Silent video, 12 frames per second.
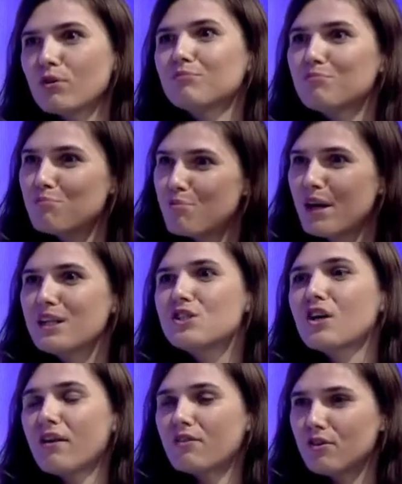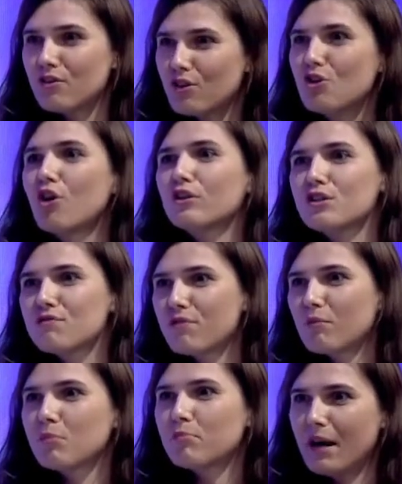bring together the knowledge from the
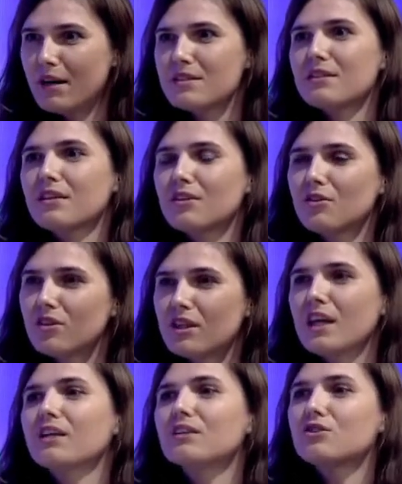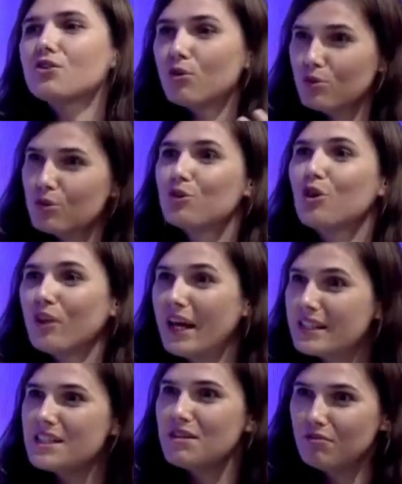past and think
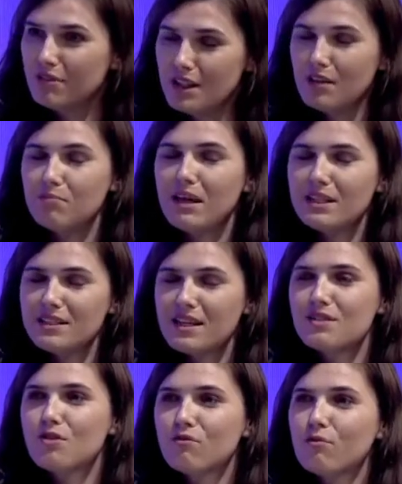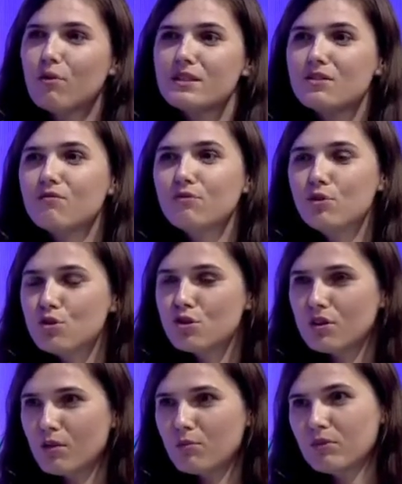collectively and make sense of what's the future that
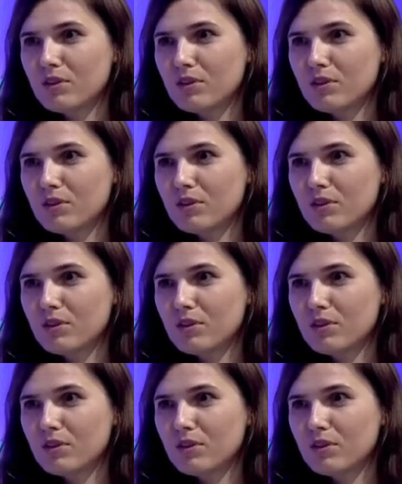we want.